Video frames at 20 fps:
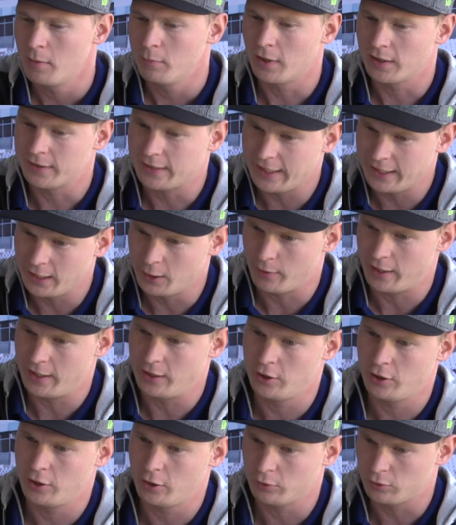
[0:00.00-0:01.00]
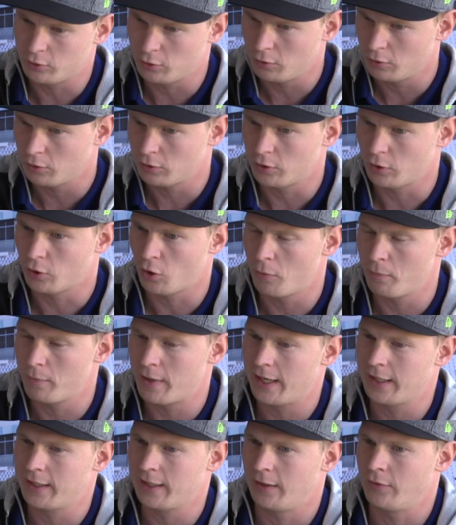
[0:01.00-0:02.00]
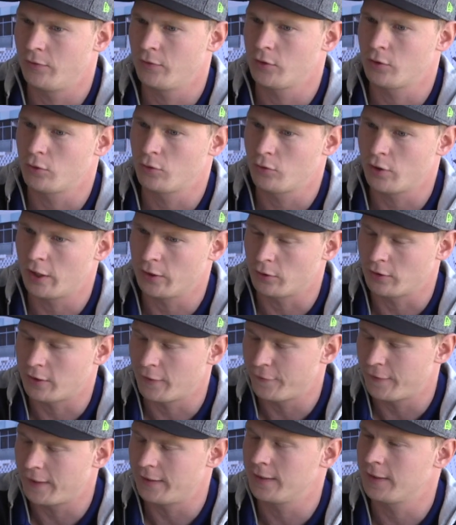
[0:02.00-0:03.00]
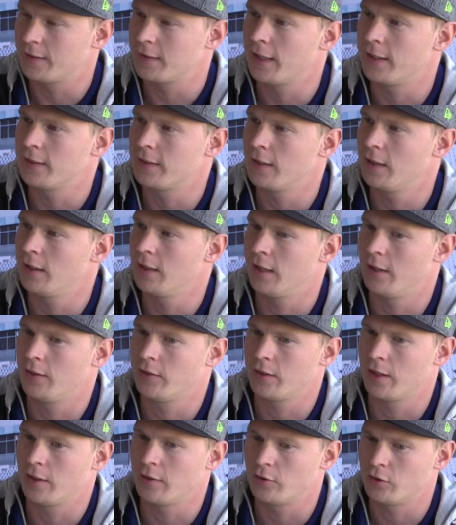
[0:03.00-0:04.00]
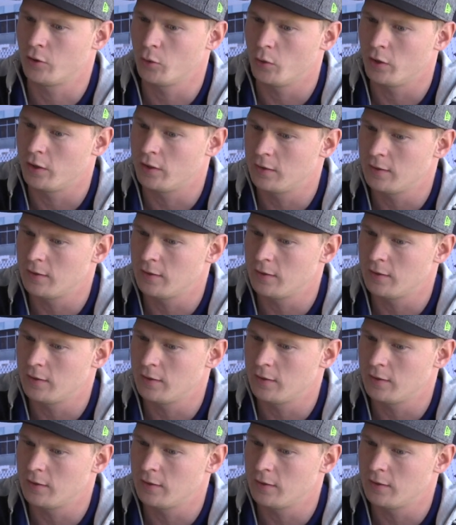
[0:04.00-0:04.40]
But anyway, you know, to, to come back and try to defend the title and, and do it